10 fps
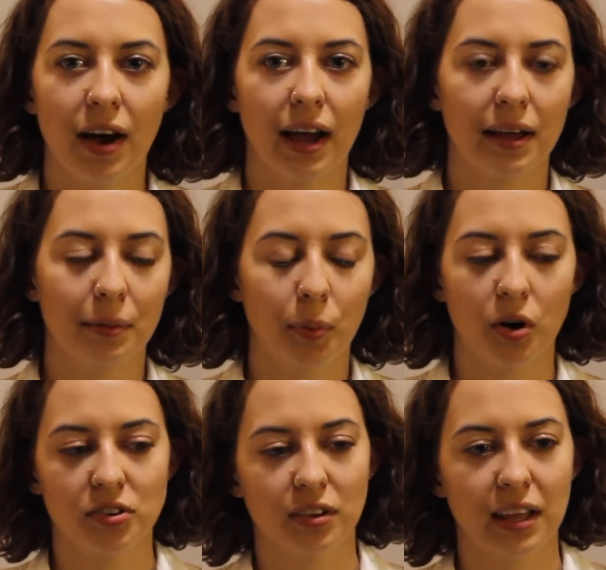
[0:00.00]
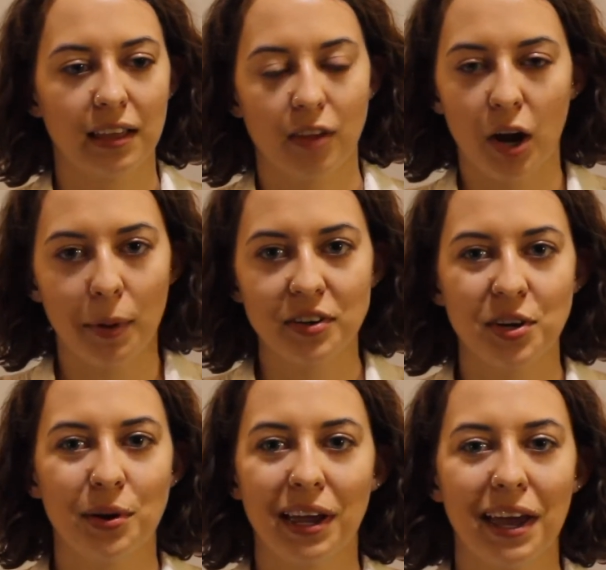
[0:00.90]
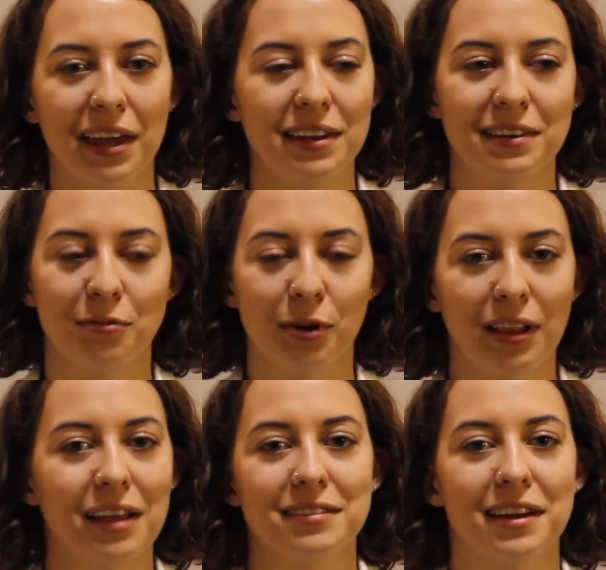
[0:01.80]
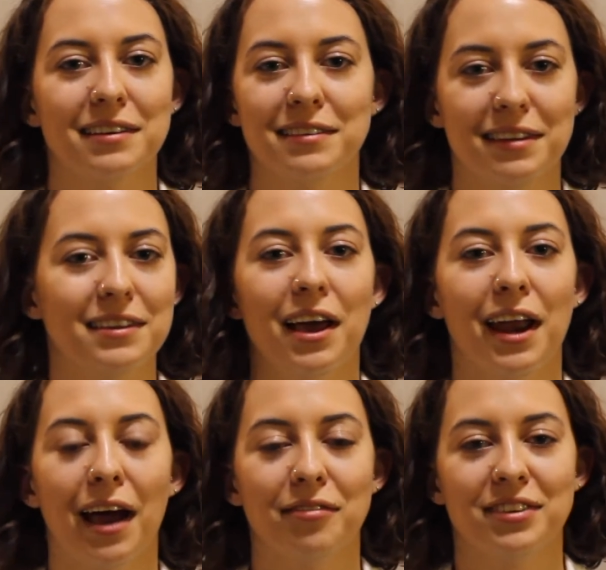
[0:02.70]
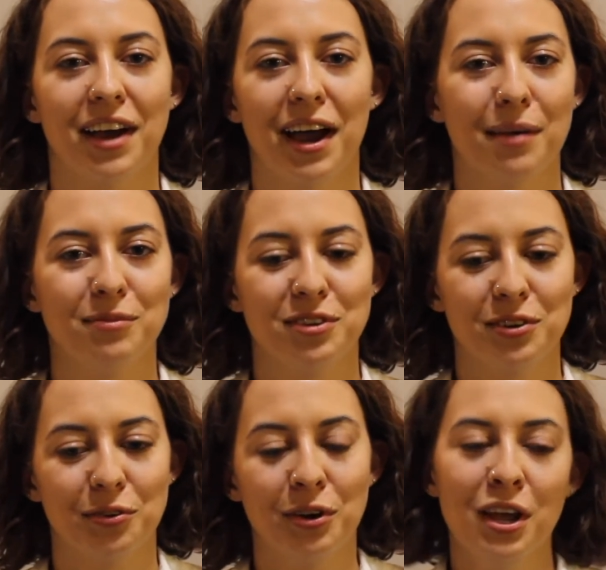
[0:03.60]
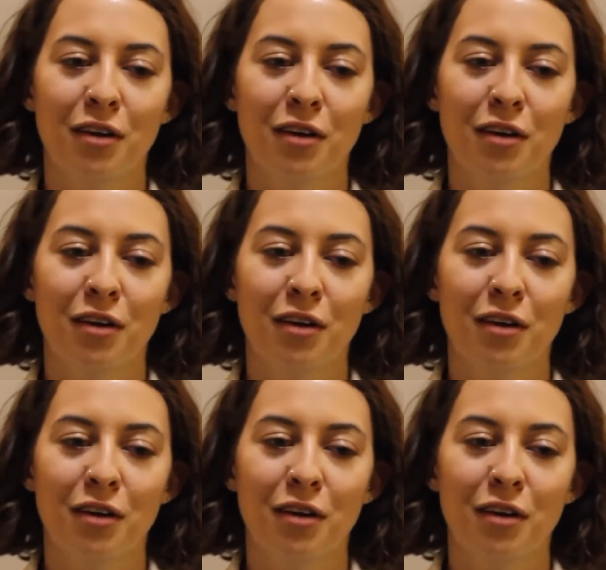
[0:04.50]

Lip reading: I personally thought about doing it and realized I did not have the time to